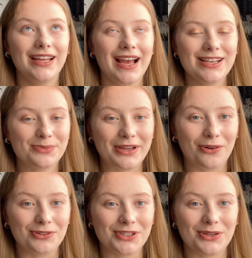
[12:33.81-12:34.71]
as we
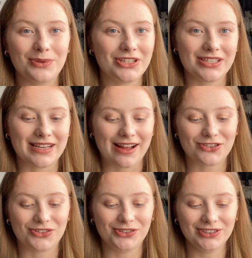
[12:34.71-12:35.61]
all do, which is
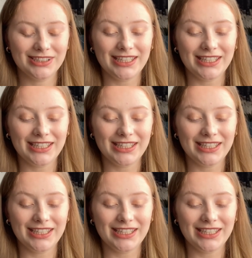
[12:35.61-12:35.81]
natural.